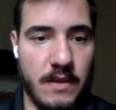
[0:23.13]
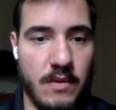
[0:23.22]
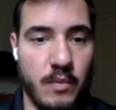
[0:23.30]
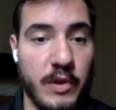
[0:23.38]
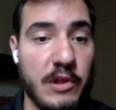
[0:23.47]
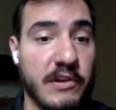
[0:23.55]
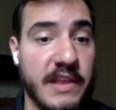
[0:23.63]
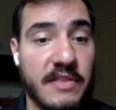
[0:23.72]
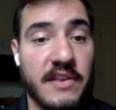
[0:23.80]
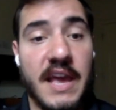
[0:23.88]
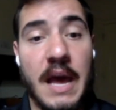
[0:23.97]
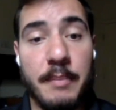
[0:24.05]
We looked at the
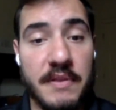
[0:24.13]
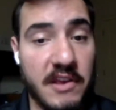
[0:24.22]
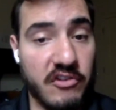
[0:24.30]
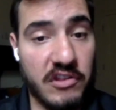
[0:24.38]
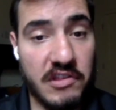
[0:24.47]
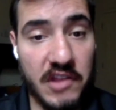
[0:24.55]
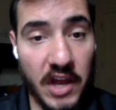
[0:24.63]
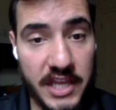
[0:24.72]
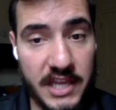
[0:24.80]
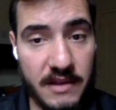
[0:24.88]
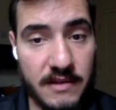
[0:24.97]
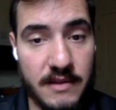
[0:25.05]
competition
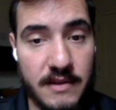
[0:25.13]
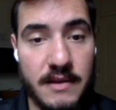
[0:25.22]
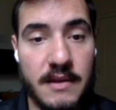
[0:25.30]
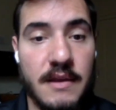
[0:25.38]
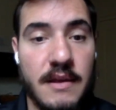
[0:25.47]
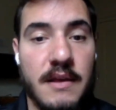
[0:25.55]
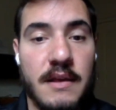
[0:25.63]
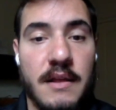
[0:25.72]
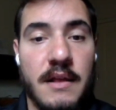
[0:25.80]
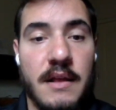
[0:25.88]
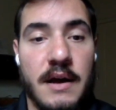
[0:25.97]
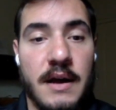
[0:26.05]
study.
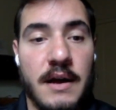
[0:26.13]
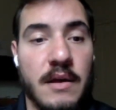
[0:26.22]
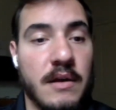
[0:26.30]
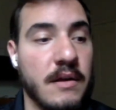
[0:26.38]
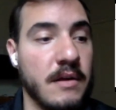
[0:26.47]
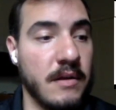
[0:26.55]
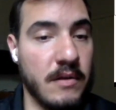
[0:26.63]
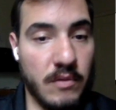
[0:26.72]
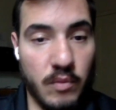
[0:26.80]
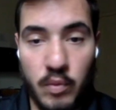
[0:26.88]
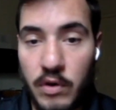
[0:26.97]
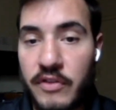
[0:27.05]
Uh,
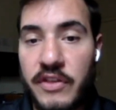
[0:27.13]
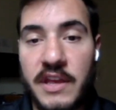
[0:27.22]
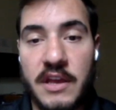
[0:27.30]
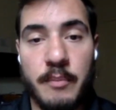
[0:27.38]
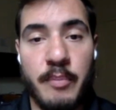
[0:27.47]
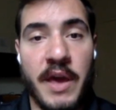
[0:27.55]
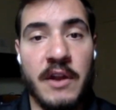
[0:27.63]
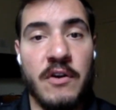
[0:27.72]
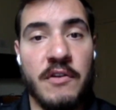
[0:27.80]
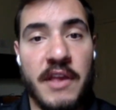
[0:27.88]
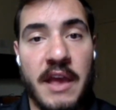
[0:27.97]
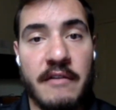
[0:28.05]
were the
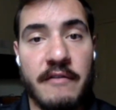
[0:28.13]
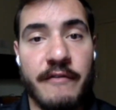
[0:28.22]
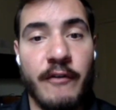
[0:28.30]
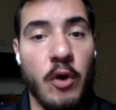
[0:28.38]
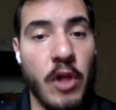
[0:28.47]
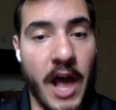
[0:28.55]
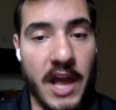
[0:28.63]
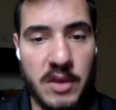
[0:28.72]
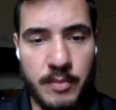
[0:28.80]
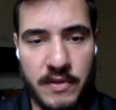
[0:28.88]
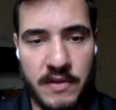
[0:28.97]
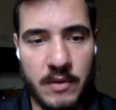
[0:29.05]
competitors at full
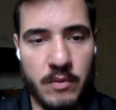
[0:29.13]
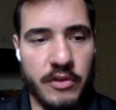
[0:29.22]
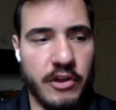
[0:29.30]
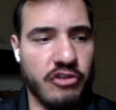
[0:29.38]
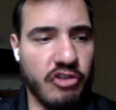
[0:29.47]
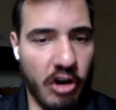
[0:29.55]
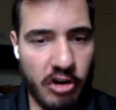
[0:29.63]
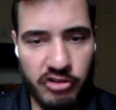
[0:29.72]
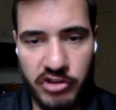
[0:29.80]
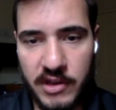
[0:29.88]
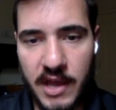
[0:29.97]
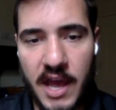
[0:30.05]
occupancy? Were they
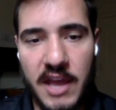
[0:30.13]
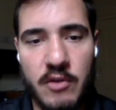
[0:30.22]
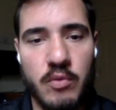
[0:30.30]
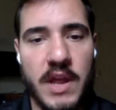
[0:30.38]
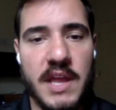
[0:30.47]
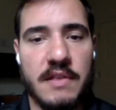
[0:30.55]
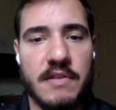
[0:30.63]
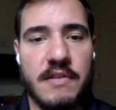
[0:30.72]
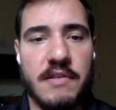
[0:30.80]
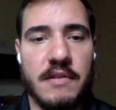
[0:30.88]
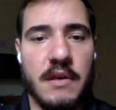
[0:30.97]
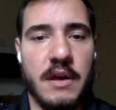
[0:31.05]
charging high
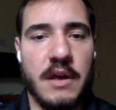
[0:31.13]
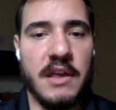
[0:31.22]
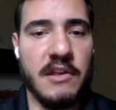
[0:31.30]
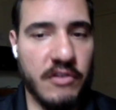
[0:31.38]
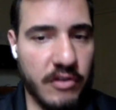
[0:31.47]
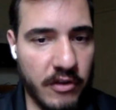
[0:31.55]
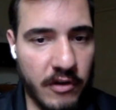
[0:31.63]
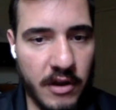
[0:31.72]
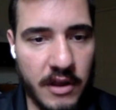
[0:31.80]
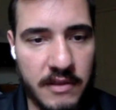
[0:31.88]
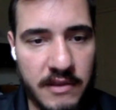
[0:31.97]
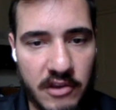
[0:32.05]
rates? Uh, is there
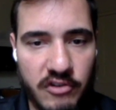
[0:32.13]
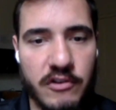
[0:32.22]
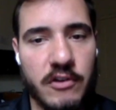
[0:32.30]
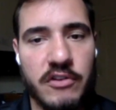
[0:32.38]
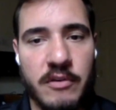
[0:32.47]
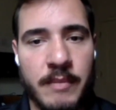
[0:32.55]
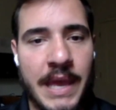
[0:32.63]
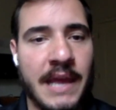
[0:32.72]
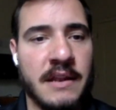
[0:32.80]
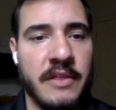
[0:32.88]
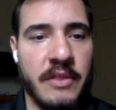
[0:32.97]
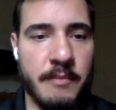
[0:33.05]
additional demand
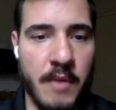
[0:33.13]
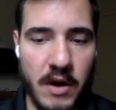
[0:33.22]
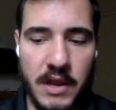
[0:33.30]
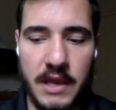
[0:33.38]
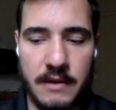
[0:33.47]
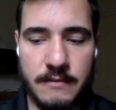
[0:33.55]
in the market?